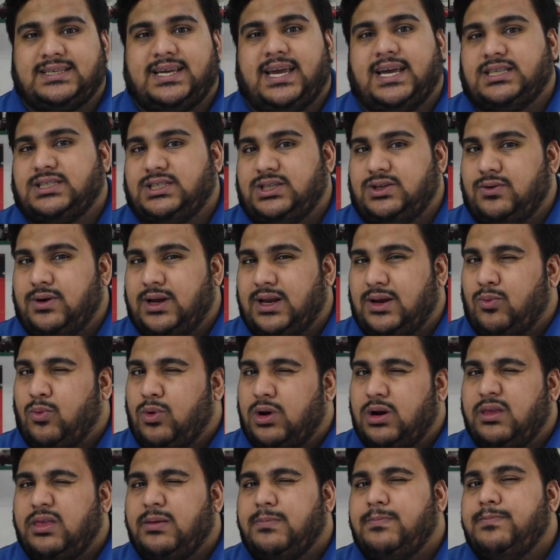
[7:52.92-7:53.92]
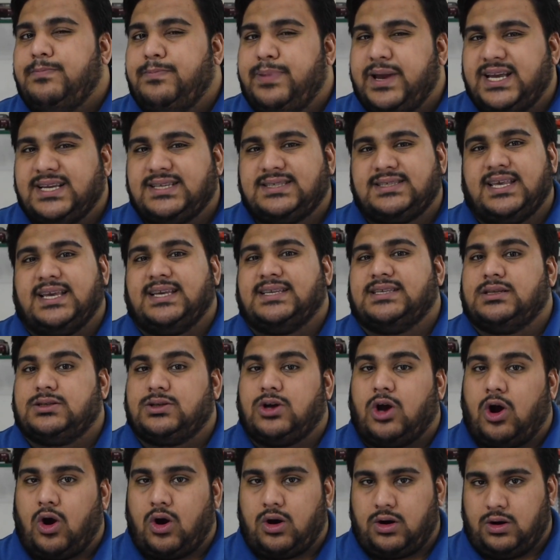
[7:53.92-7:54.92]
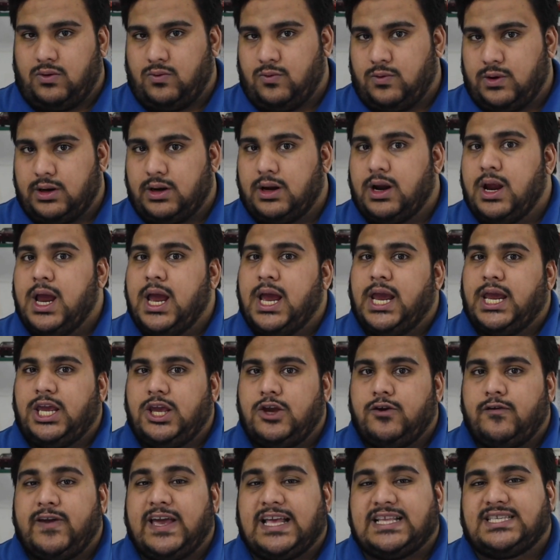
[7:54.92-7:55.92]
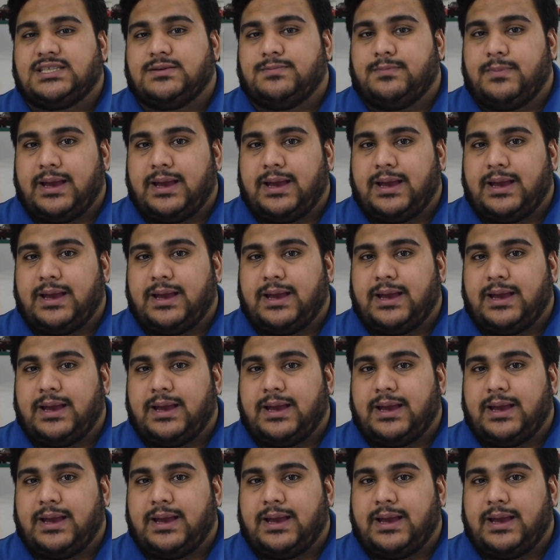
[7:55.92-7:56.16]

gets you. And one of the biggest things is hardware. You get some